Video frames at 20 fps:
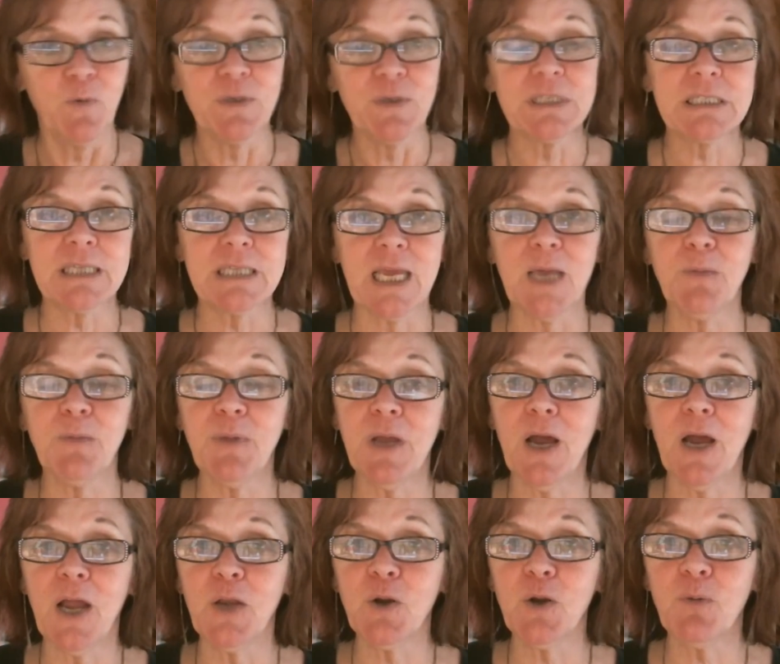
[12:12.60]
we stand
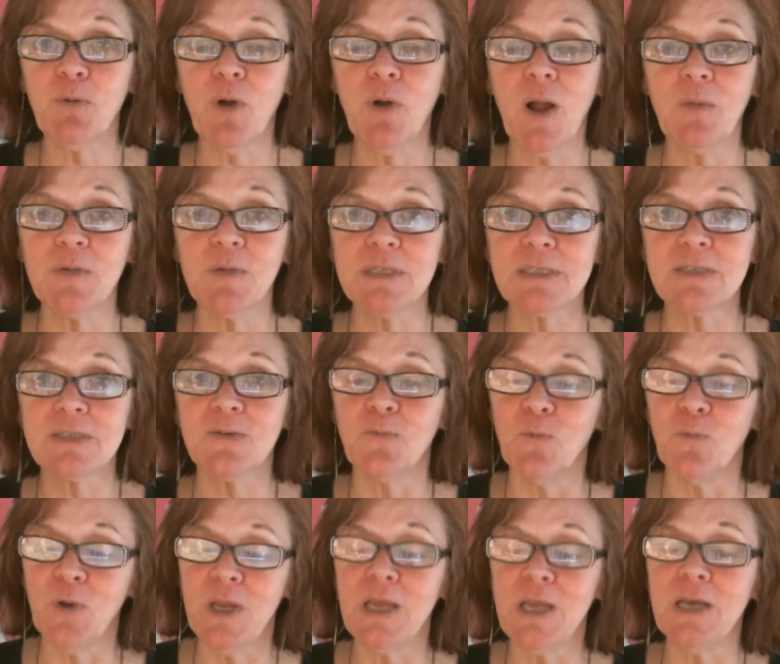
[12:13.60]
behind our promise.
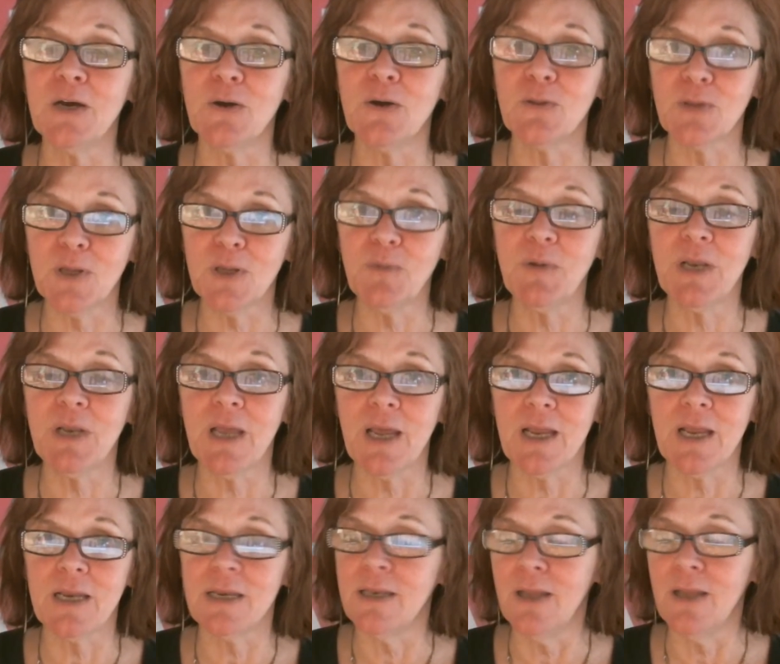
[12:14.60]
We
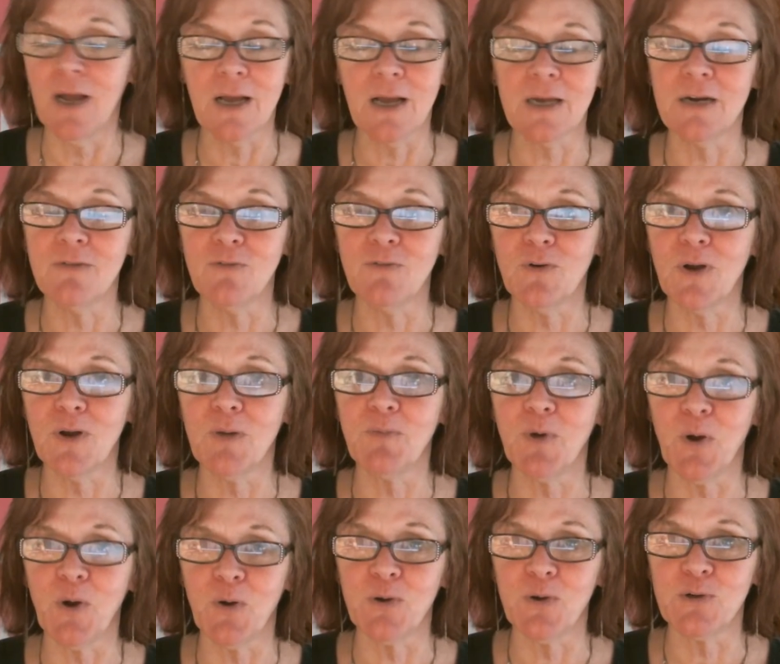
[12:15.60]
eliminate, not cover up
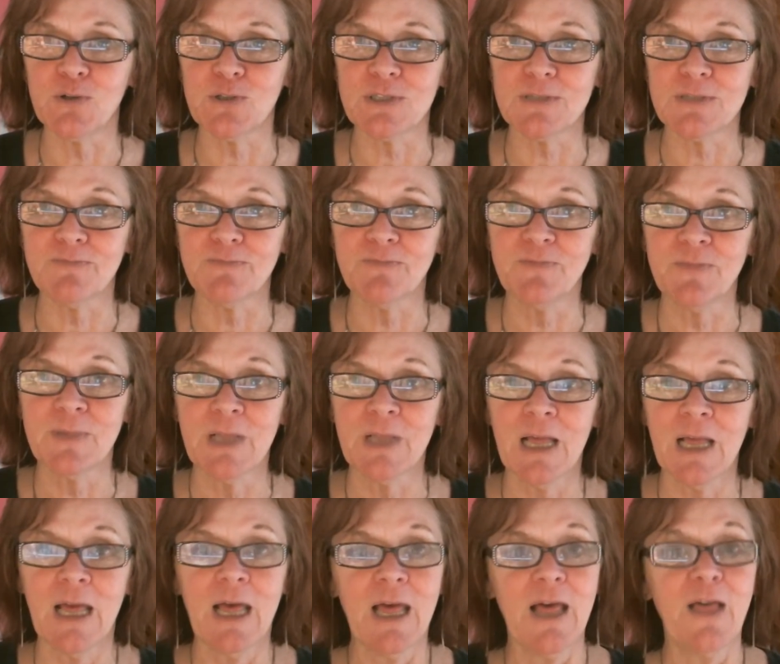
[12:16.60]
odors.
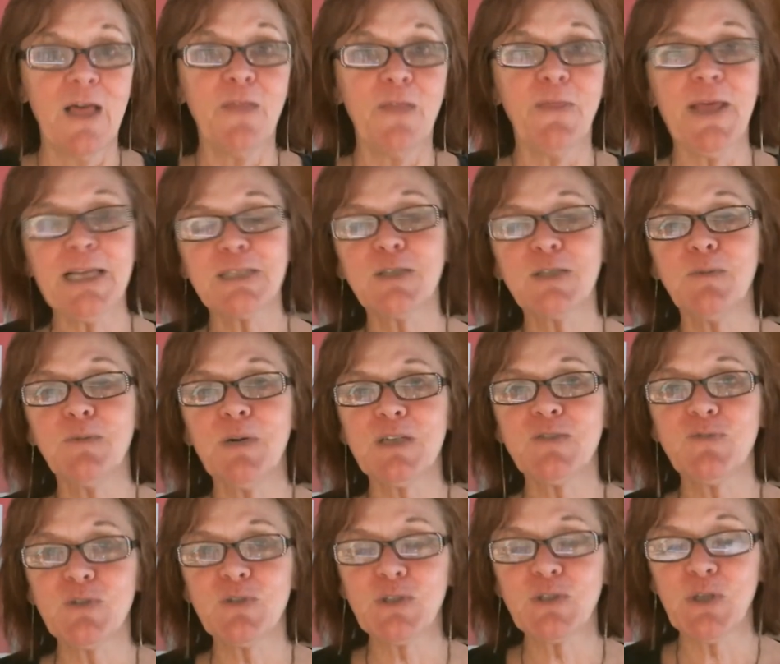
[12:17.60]
Thanks so much
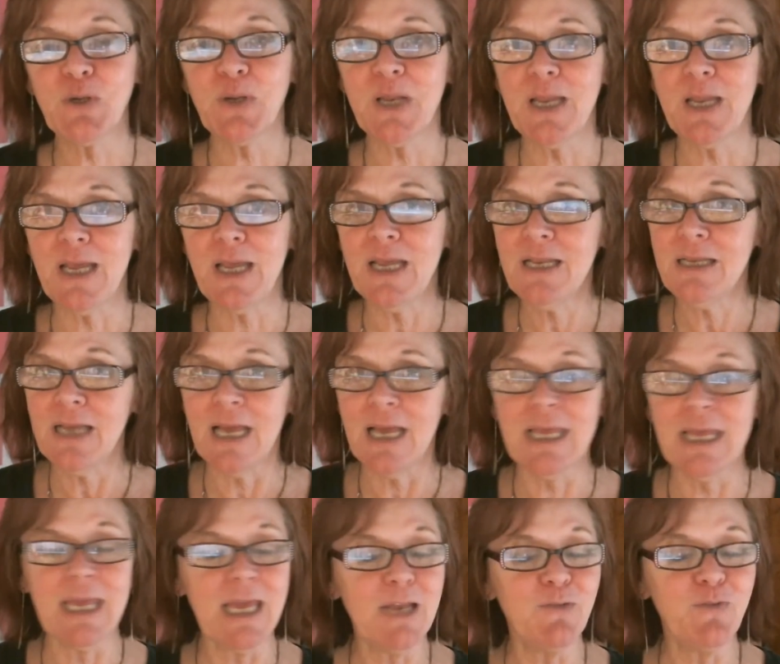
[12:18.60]
for tuning in.
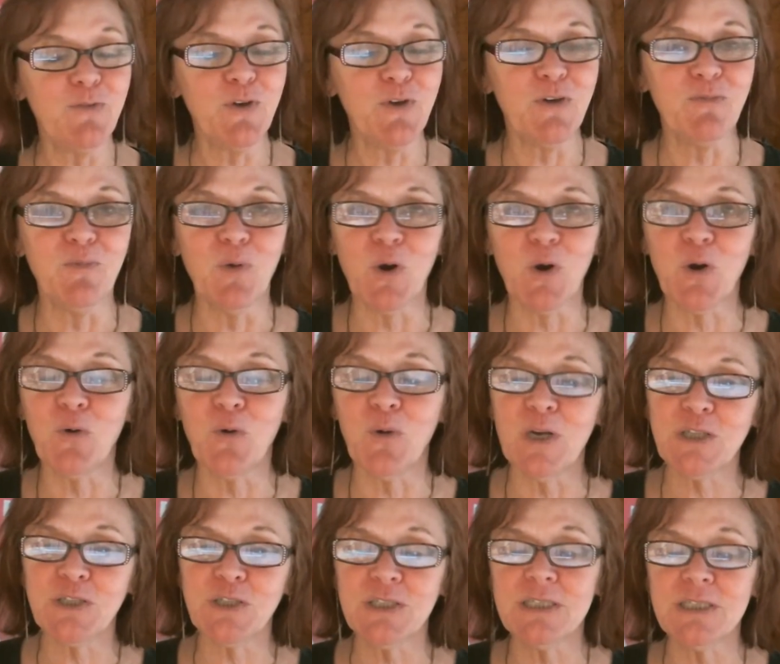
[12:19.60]
Again, if you have more
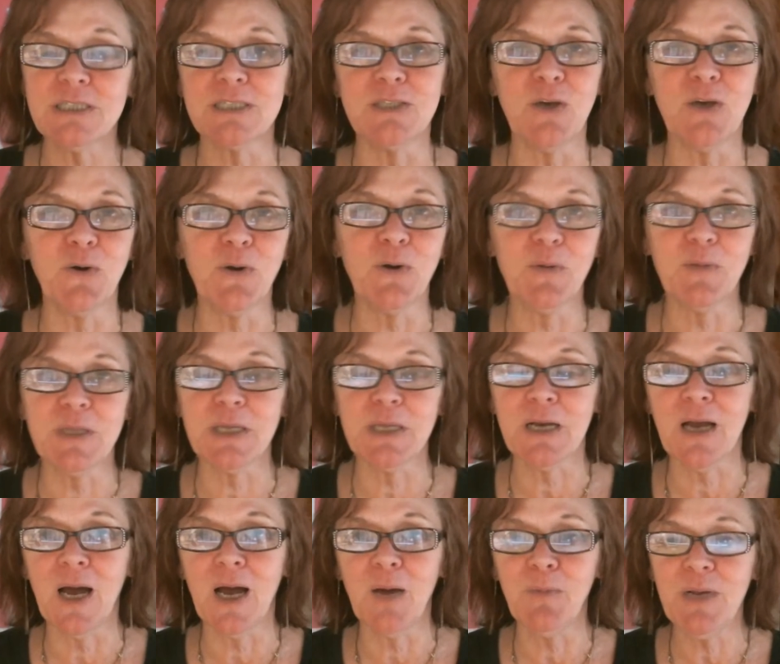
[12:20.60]
questions, note them in the
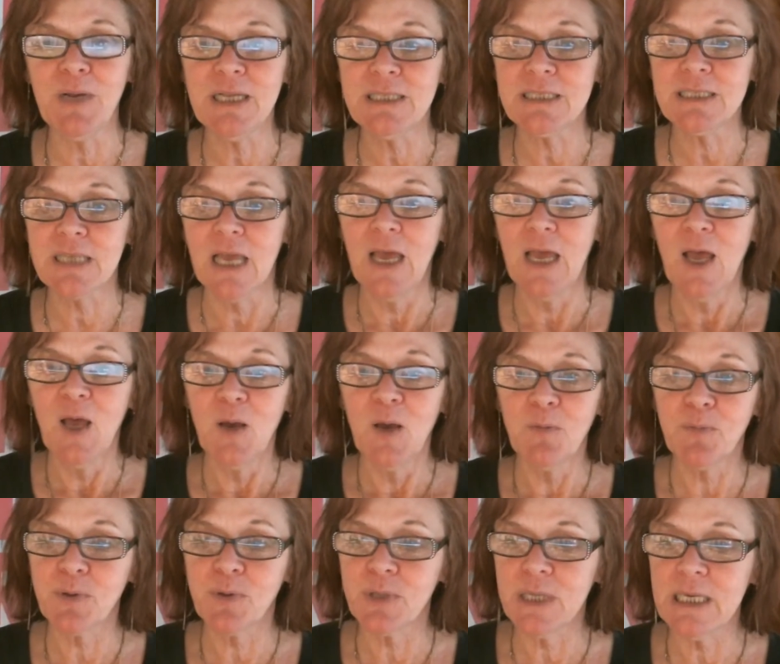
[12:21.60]
comments.
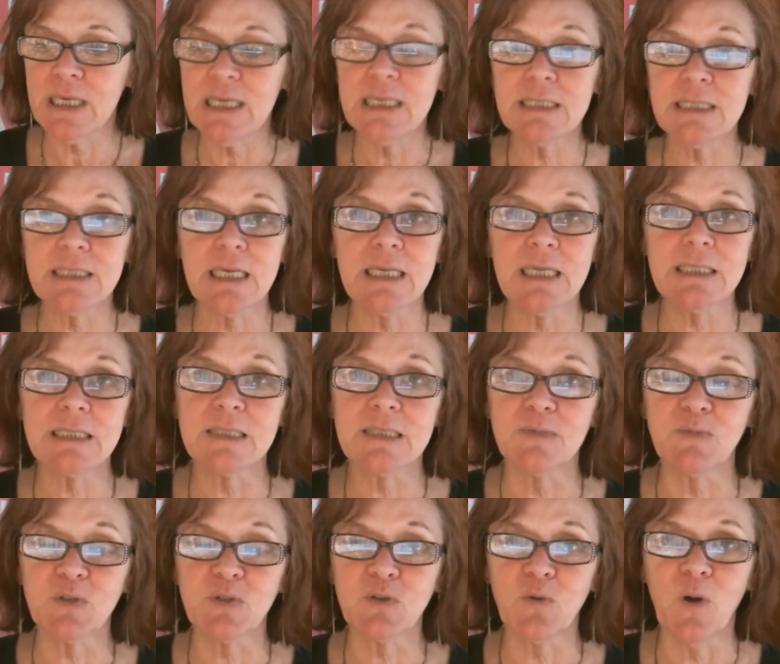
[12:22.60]
Please hit
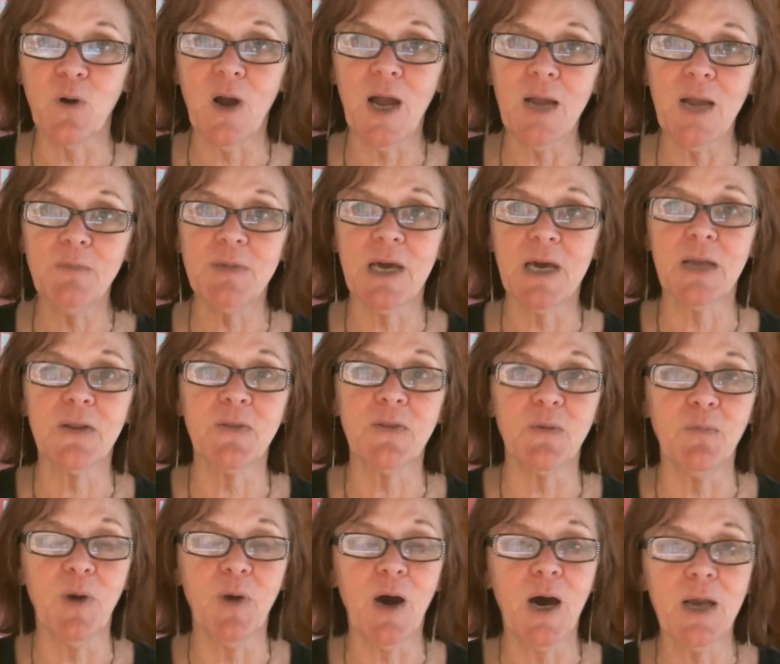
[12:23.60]
subscribe down at the
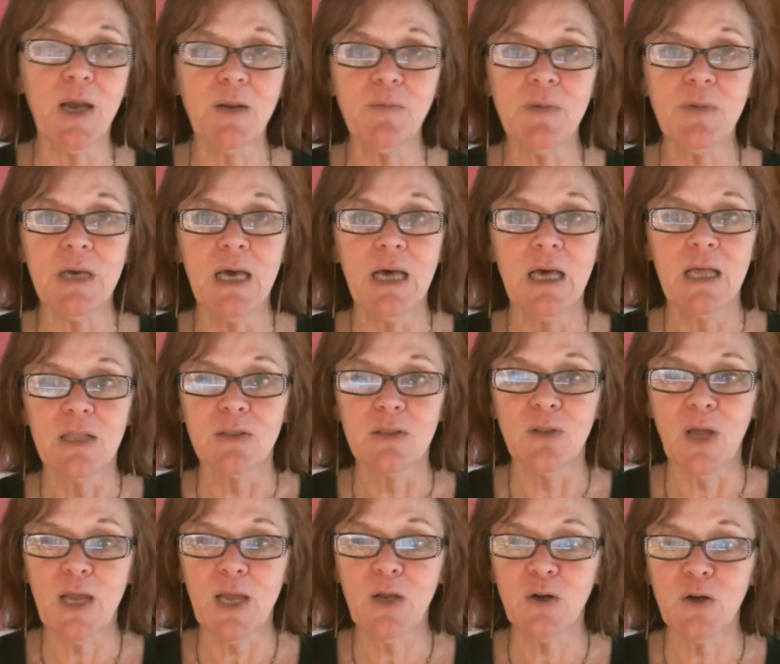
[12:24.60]
bottom.
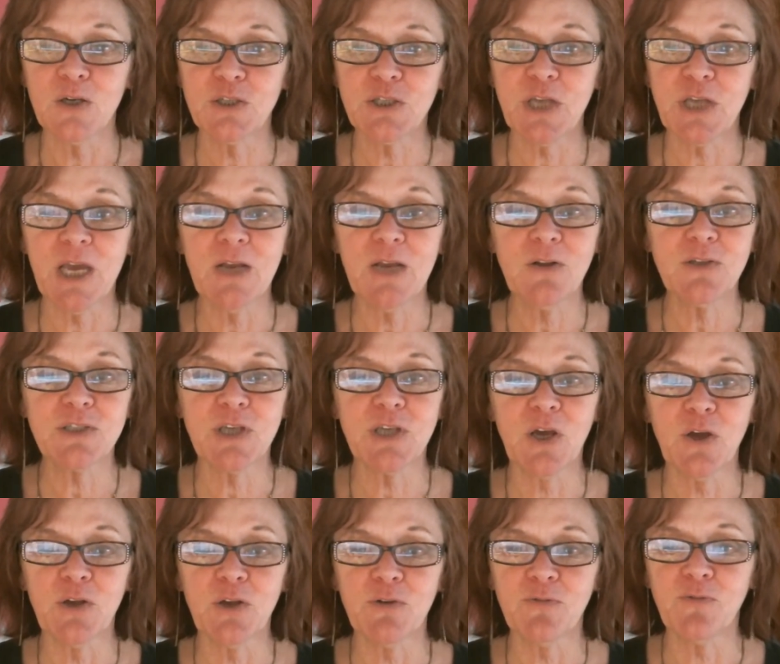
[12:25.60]
Like our channel, tell
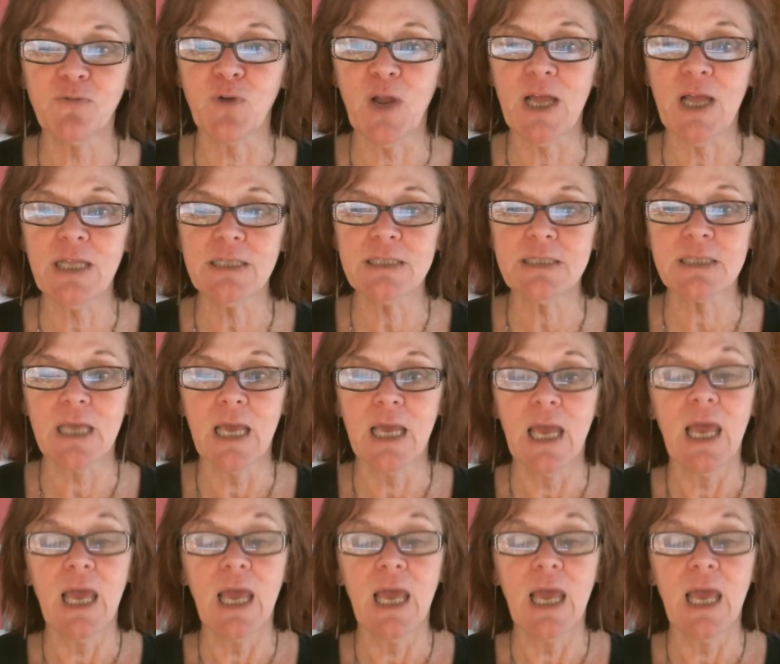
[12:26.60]
your friends,